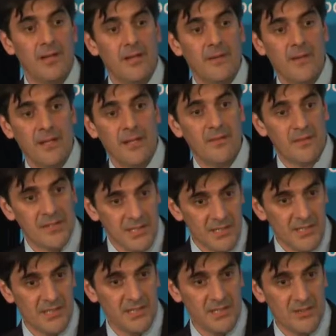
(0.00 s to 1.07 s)
At the end of the
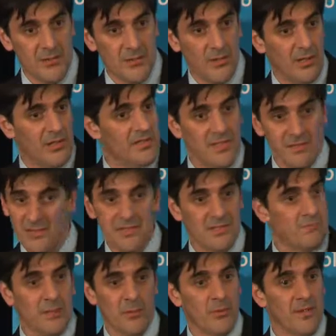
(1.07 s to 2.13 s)
60s into the early 70s,
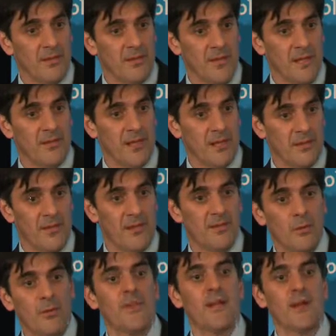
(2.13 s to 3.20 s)
people didn't think that. They
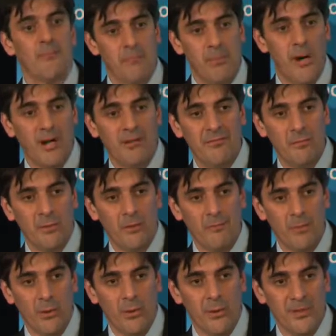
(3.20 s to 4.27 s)
thought they could buy full
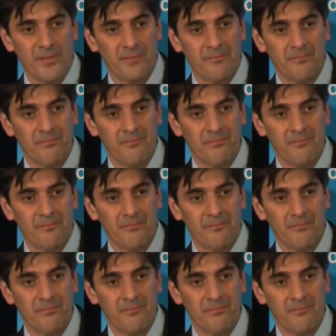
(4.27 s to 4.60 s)
employment.